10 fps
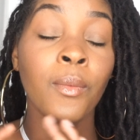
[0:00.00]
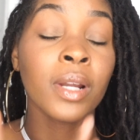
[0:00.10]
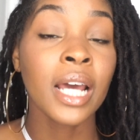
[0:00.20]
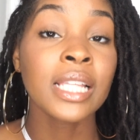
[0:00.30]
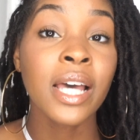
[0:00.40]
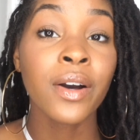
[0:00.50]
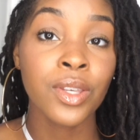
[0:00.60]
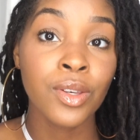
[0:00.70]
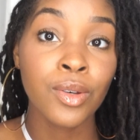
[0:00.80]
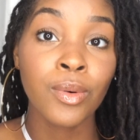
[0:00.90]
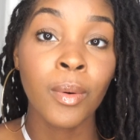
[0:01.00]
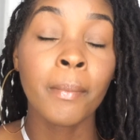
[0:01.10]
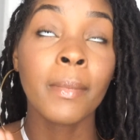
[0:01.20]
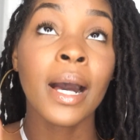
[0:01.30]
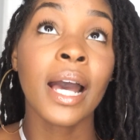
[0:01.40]
when I tell you
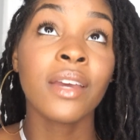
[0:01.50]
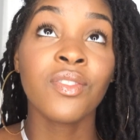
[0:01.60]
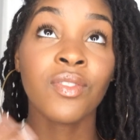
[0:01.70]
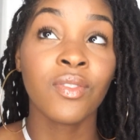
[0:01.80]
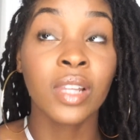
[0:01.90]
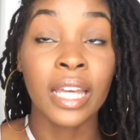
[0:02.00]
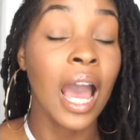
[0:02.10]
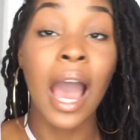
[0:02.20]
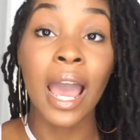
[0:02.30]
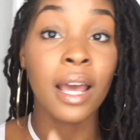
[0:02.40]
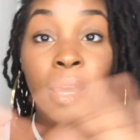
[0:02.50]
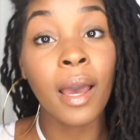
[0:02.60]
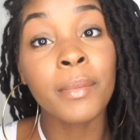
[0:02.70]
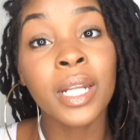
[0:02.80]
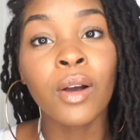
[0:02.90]
I
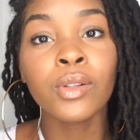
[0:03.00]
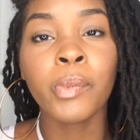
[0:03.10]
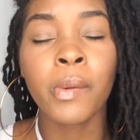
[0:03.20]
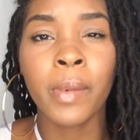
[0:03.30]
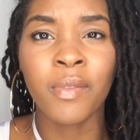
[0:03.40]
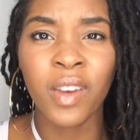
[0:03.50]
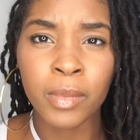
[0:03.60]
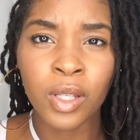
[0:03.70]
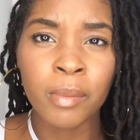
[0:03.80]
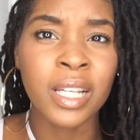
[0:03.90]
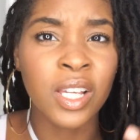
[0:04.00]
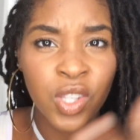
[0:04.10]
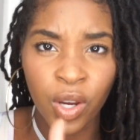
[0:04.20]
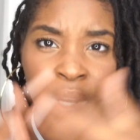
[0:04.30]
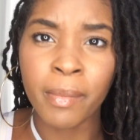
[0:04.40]
only put my family on because
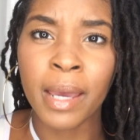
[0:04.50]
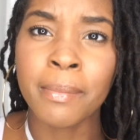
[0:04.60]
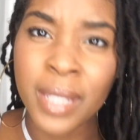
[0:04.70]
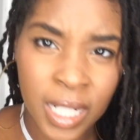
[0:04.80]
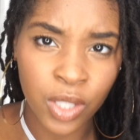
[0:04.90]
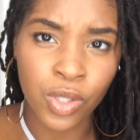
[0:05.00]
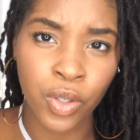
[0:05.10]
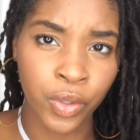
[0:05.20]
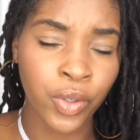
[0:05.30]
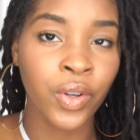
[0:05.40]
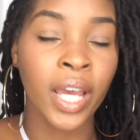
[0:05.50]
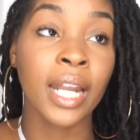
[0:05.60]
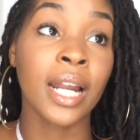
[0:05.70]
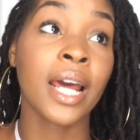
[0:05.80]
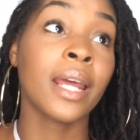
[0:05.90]
they're in my immediate circle,
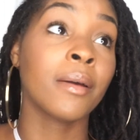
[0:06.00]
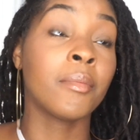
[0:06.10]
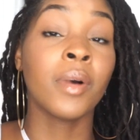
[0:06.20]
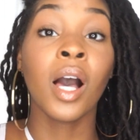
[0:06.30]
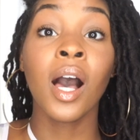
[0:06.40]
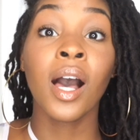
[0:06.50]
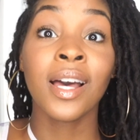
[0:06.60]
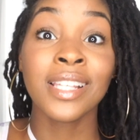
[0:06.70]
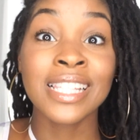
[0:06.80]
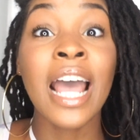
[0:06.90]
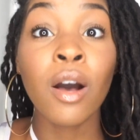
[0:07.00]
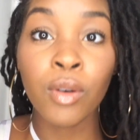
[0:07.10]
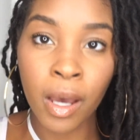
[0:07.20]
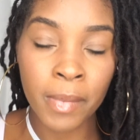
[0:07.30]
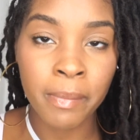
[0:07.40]
and I am now
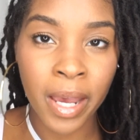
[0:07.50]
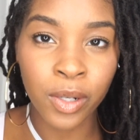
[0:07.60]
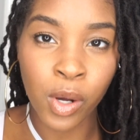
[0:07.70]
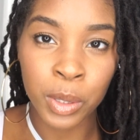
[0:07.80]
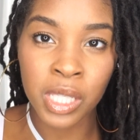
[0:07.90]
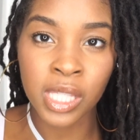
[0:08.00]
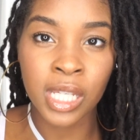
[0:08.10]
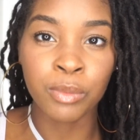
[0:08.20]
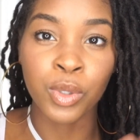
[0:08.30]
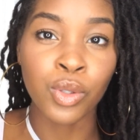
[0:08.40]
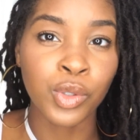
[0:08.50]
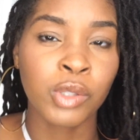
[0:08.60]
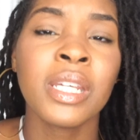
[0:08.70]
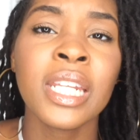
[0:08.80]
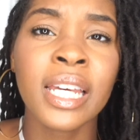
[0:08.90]
coming back on the scene with
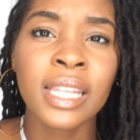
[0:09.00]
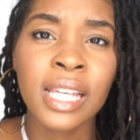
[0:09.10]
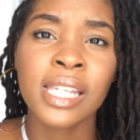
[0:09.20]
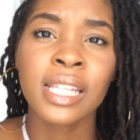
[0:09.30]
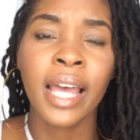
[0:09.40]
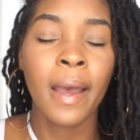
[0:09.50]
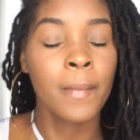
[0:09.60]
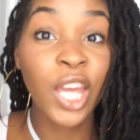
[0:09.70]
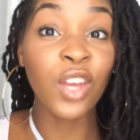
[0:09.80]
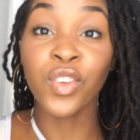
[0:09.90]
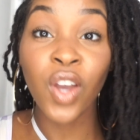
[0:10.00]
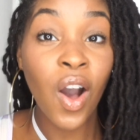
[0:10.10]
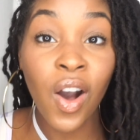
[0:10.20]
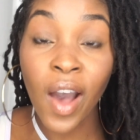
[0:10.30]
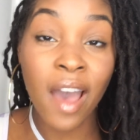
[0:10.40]
social media and things like that. If
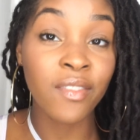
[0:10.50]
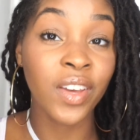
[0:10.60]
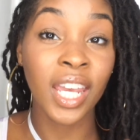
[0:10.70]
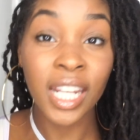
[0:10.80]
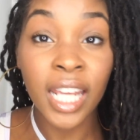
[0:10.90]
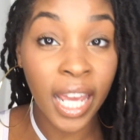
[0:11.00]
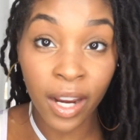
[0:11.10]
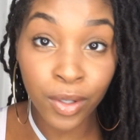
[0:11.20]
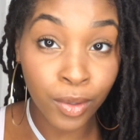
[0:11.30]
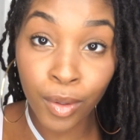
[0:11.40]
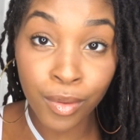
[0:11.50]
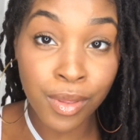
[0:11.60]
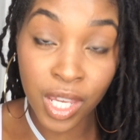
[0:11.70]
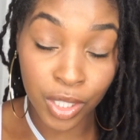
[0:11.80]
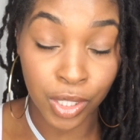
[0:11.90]
y'all have any hair growth
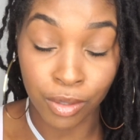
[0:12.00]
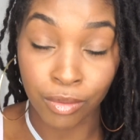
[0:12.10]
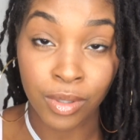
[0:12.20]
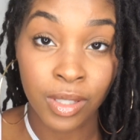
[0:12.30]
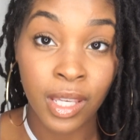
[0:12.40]
issues,